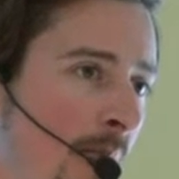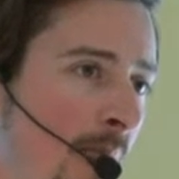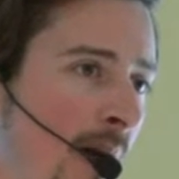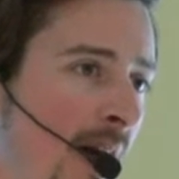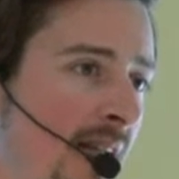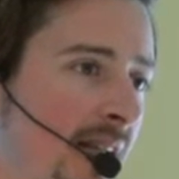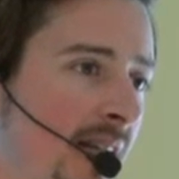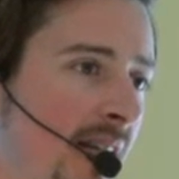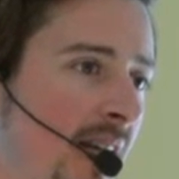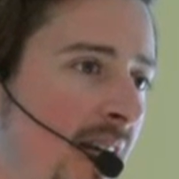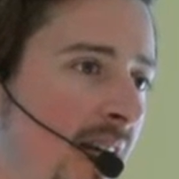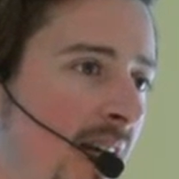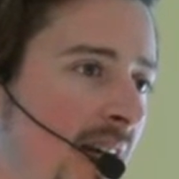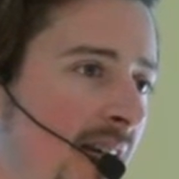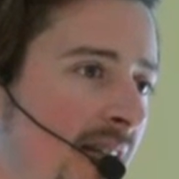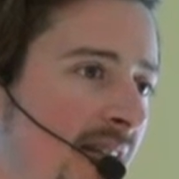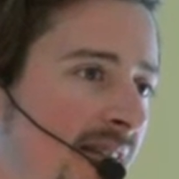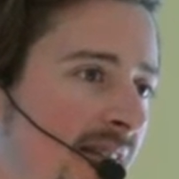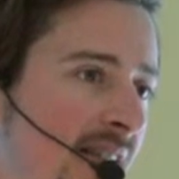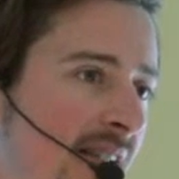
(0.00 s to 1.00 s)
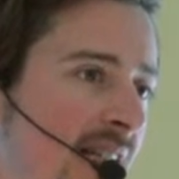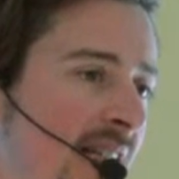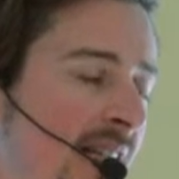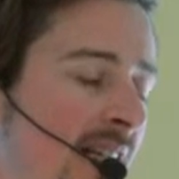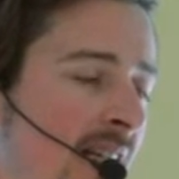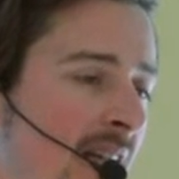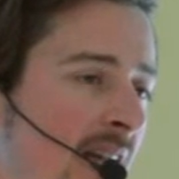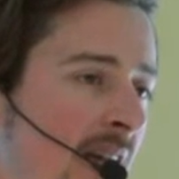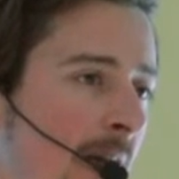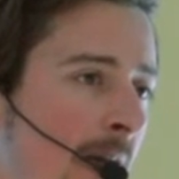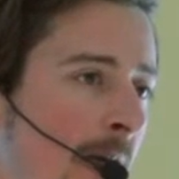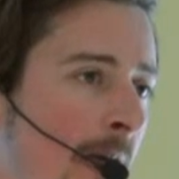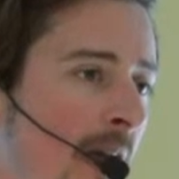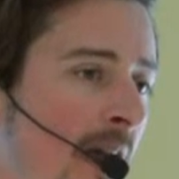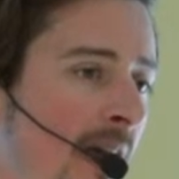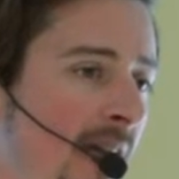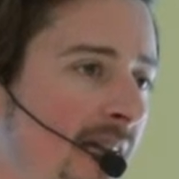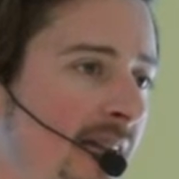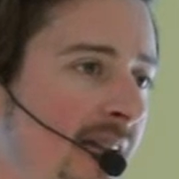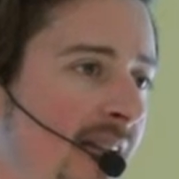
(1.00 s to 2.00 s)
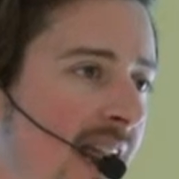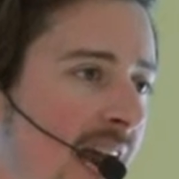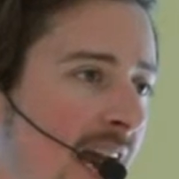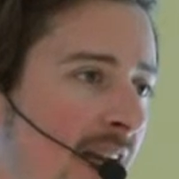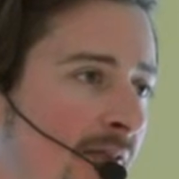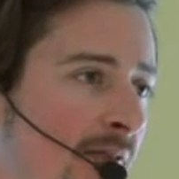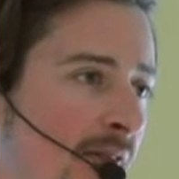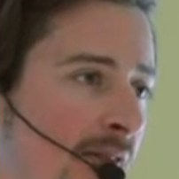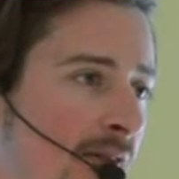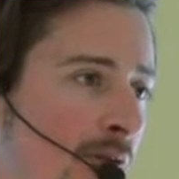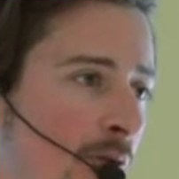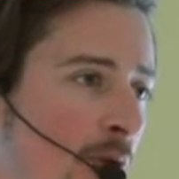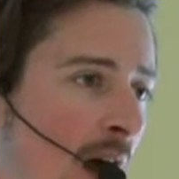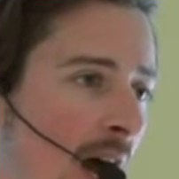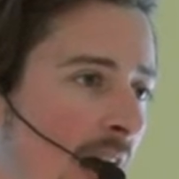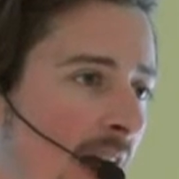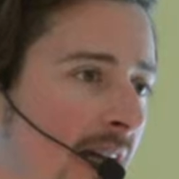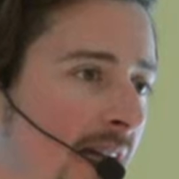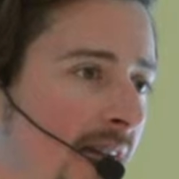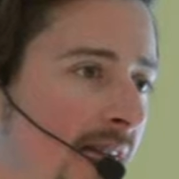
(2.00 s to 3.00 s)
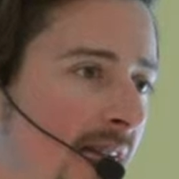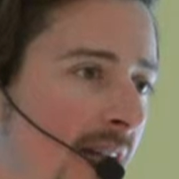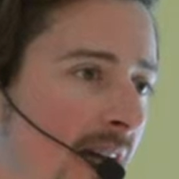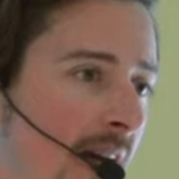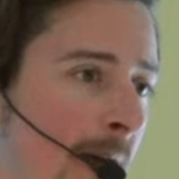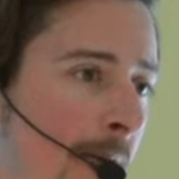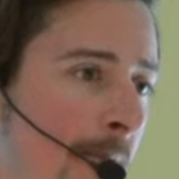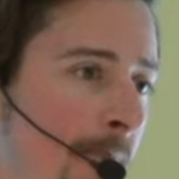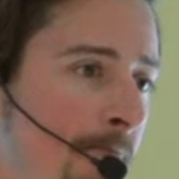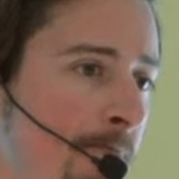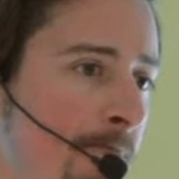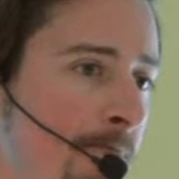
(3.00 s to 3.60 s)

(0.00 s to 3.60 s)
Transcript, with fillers: but seeing the land with new eyes, yeah?